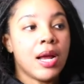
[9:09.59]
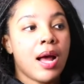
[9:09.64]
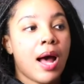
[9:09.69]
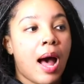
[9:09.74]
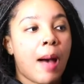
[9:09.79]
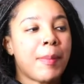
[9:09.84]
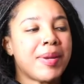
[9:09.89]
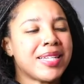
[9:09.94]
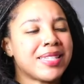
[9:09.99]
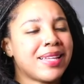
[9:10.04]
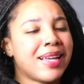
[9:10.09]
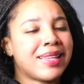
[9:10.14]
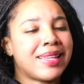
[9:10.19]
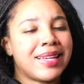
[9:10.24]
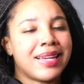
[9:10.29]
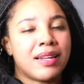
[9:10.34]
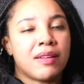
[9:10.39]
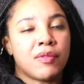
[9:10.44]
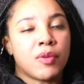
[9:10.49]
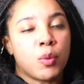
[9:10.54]
I mean, it's not the
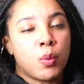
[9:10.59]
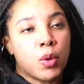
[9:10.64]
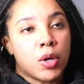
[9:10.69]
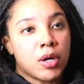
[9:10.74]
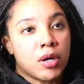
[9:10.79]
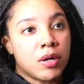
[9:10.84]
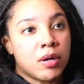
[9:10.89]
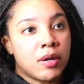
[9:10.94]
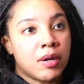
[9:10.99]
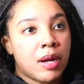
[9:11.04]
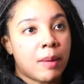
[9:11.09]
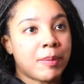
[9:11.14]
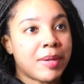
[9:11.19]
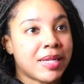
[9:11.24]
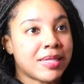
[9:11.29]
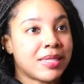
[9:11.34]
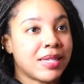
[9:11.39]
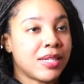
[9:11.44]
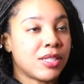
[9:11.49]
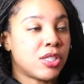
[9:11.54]
end of the world. I'm
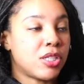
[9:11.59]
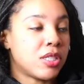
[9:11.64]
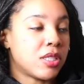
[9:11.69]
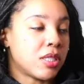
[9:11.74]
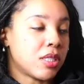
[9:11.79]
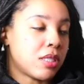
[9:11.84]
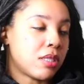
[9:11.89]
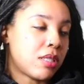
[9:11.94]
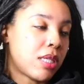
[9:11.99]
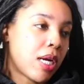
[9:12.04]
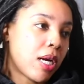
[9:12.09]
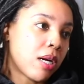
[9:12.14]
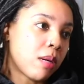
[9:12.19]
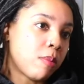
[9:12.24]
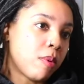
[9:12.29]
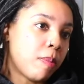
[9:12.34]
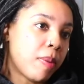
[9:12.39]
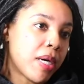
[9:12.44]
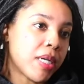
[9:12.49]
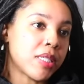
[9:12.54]
not saying she's a
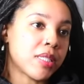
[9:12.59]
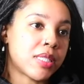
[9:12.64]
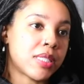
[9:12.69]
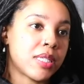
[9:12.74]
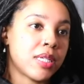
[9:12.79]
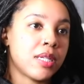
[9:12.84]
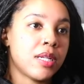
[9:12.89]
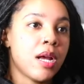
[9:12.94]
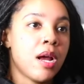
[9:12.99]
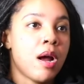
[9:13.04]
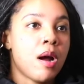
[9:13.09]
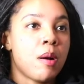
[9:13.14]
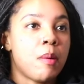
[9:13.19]
terrible person,